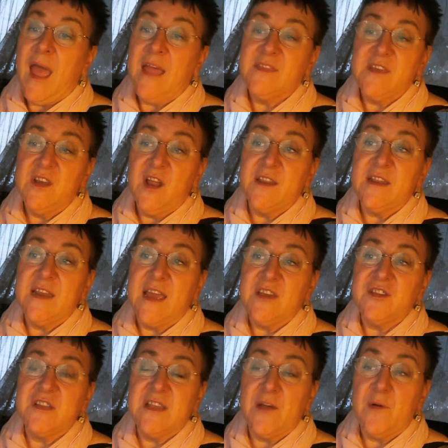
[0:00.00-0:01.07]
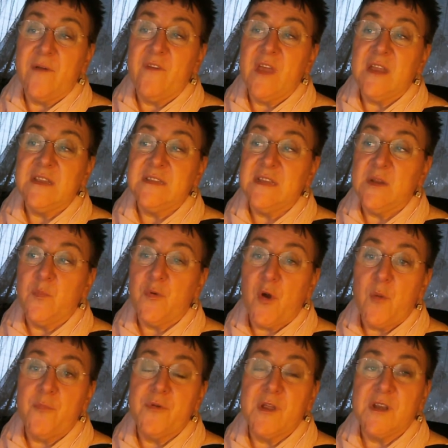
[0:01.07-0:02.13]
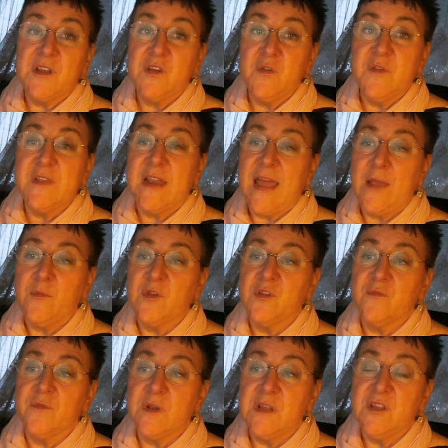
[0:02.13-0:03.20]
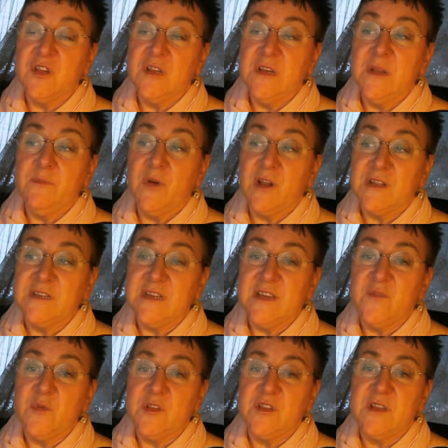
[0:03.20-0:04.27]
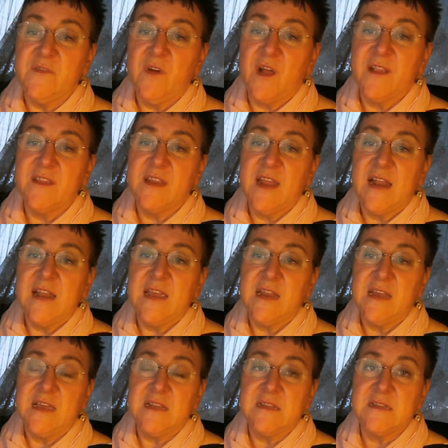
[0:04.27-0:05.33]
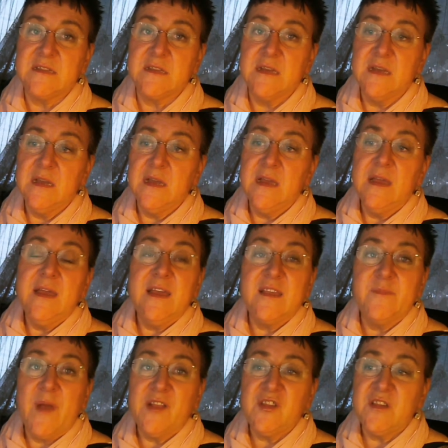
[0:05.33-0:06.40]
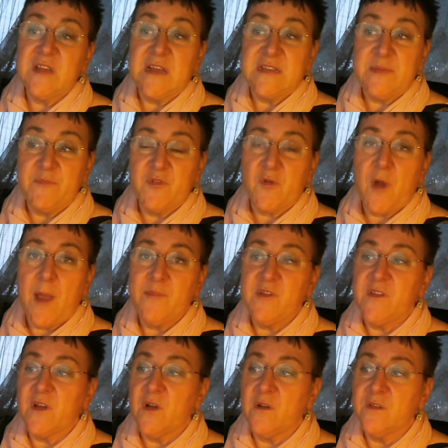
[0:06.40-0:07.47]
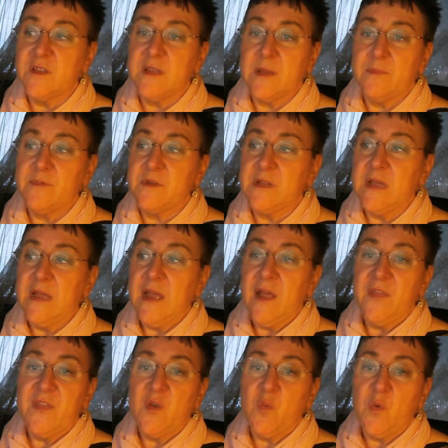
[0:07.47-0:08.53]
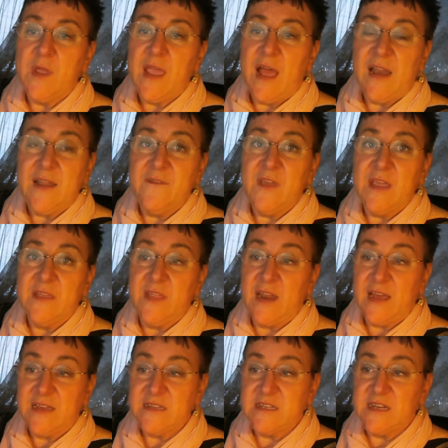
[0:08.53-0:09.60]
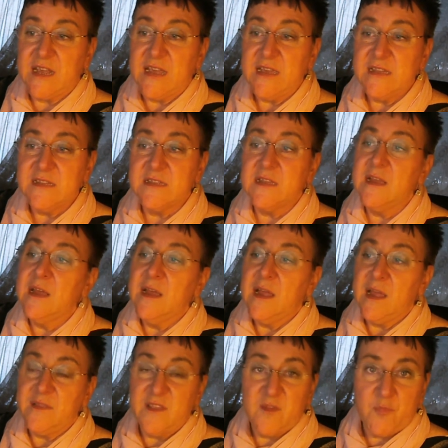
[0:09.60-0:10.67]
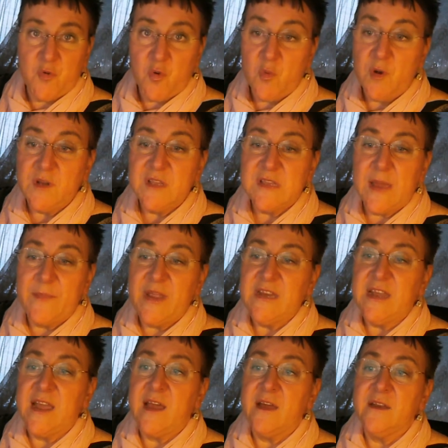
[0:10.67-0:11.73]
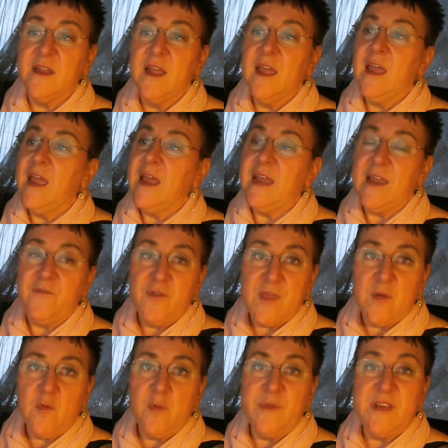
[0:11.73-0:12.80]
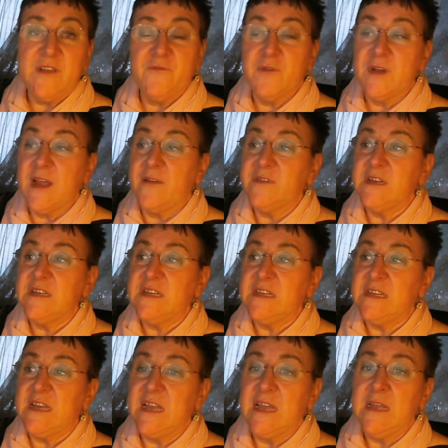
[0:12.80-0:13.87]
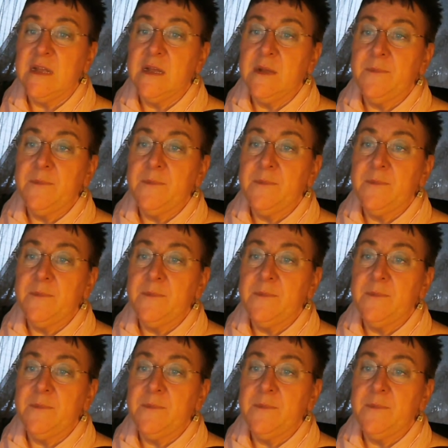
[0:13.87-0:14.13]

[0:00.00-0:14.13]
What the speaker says: At the United Nations, however, it is inappropriate to use the language of religion and politics which divides and alienates. As much as I subscribe to the concept that we are living in the last days and the spirit world is coming down and everything will be different after D-Day,